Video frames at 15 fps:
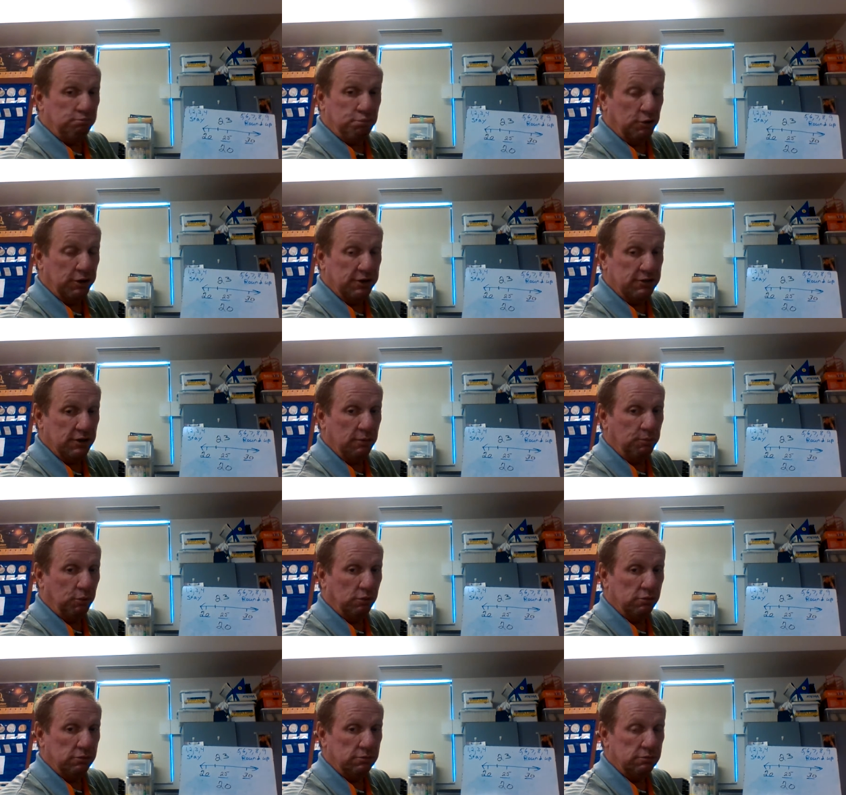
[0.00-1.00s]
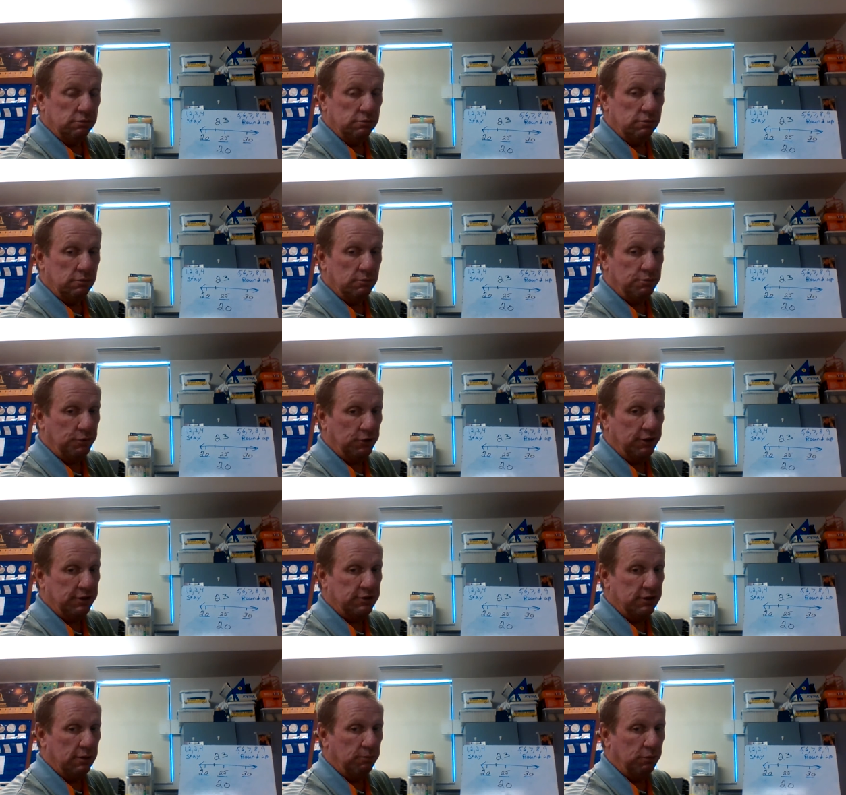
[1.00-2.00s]
Pretty simple. Pretty
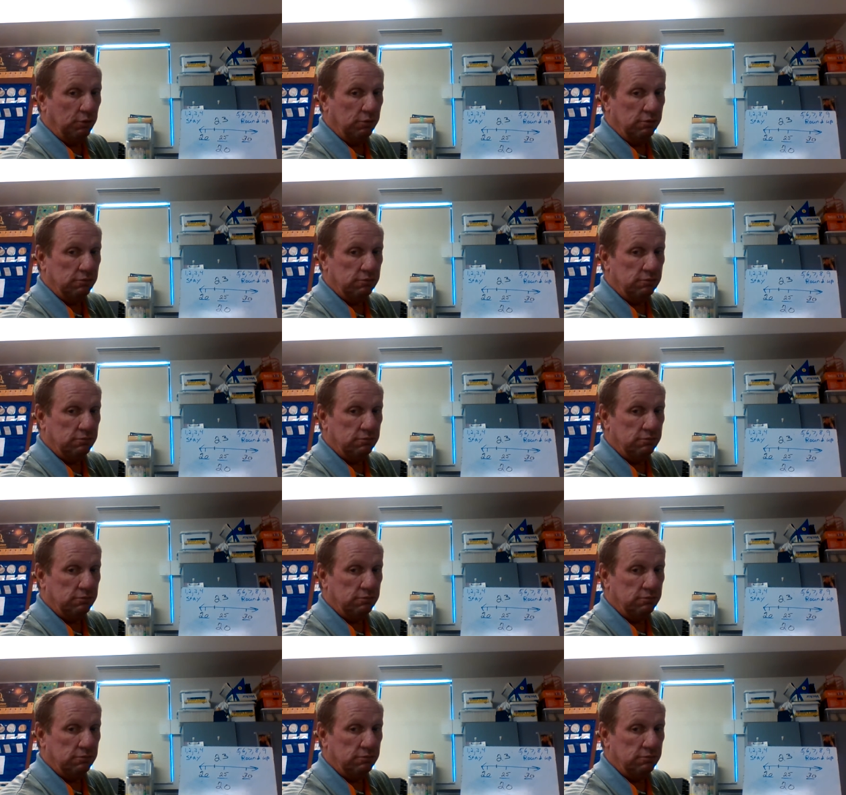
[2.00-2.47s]
simple.